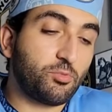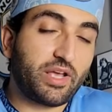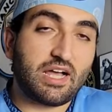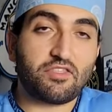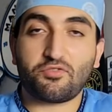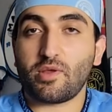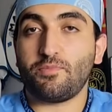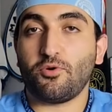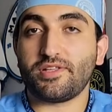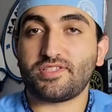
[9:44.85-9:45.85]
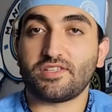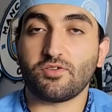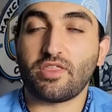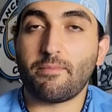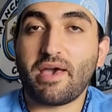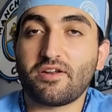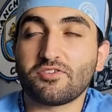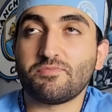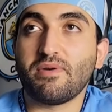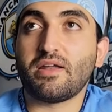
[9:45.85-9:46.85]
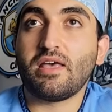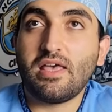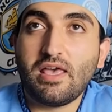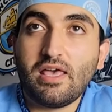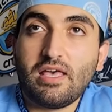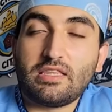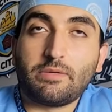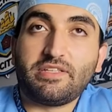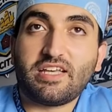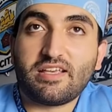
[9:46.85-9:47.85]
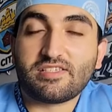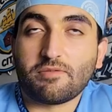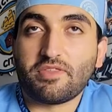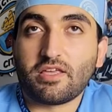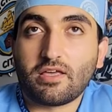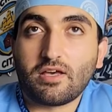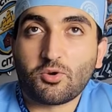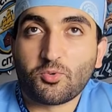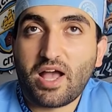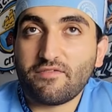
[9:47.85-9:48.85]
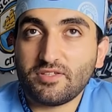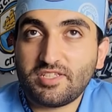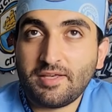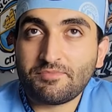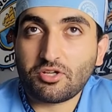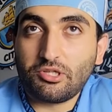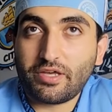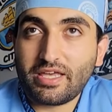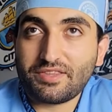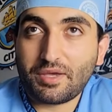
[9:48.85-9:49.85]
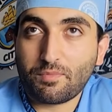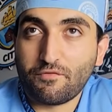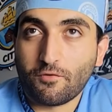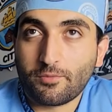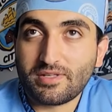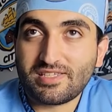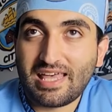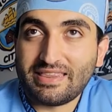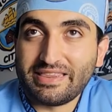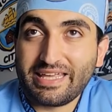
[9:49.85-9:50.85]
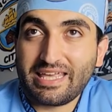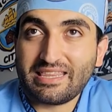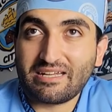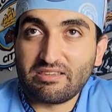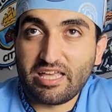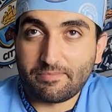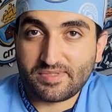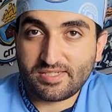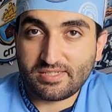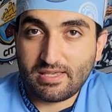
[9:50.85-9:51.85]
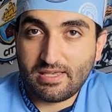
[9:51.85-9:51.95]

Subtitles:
We got the 3 points. That's all that matters. But let me tell you something. Rival teams are looking at that performance and licking their lips.